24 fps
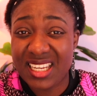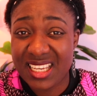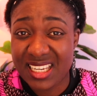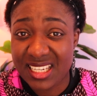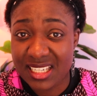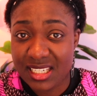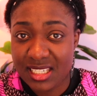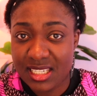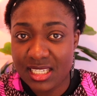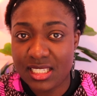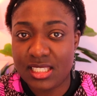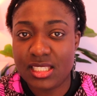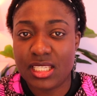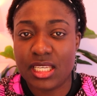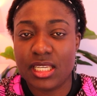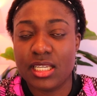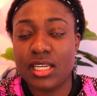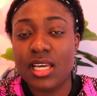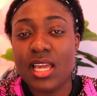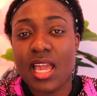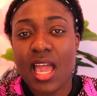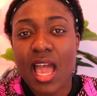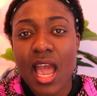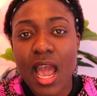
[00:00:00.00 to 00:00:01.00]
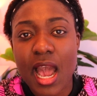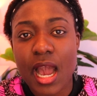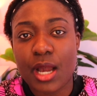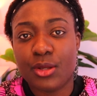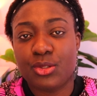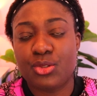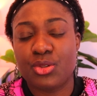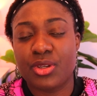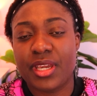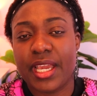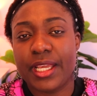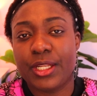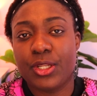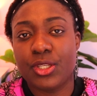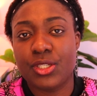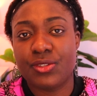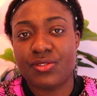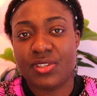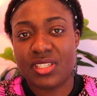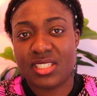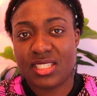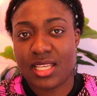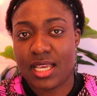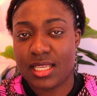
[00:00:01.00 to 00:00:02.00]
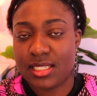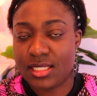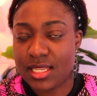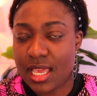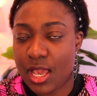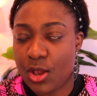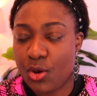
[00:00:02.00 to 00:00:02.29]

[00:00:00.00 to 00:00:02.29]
in detail how to get those visas.